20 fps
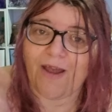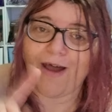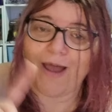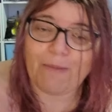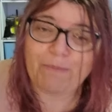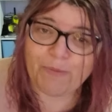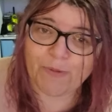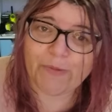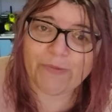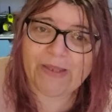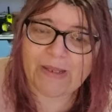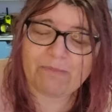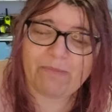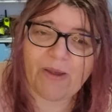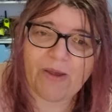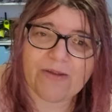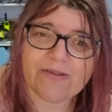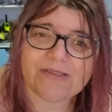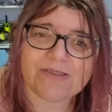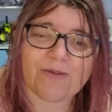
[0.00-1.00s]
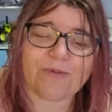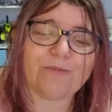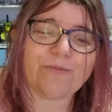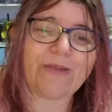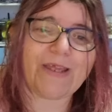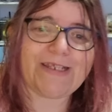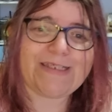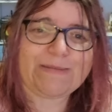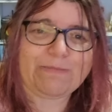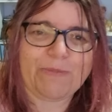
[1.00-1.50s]
I put that post on
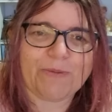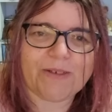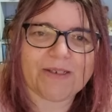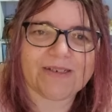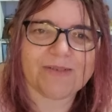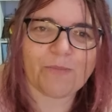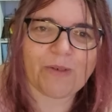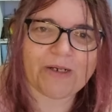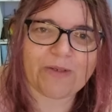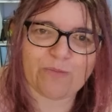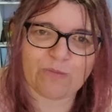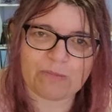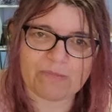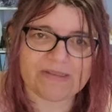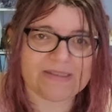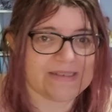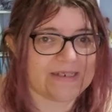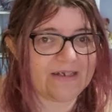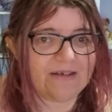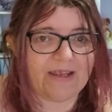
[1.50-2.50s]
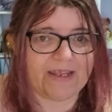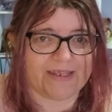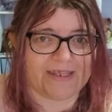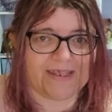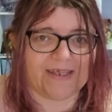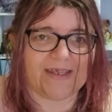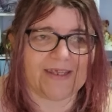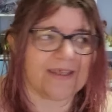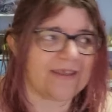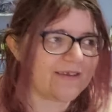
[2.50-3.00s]
Facebook and one of the women said, like,
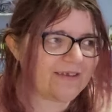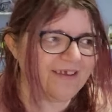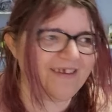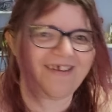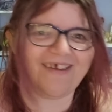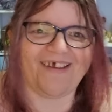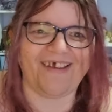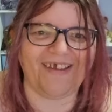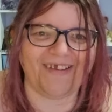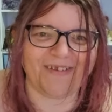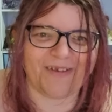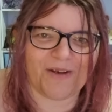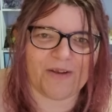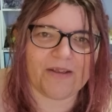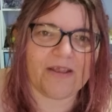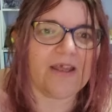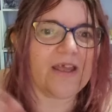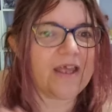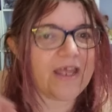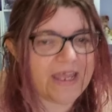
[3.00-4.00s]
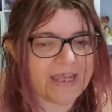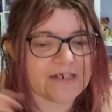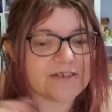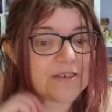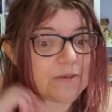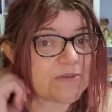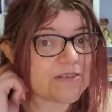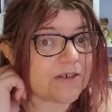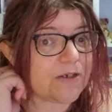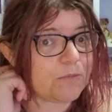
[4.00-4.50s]
heck. You know,
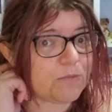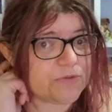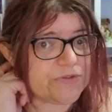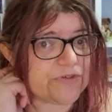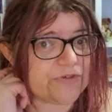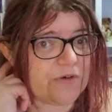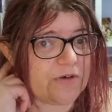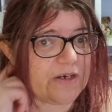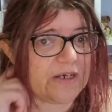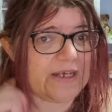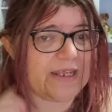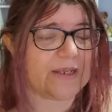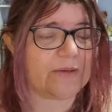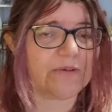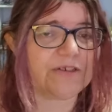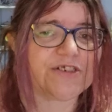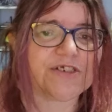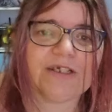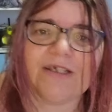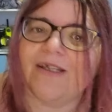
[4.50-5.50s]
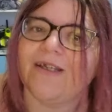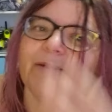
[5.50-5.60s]
actually it was a lot more stronger language.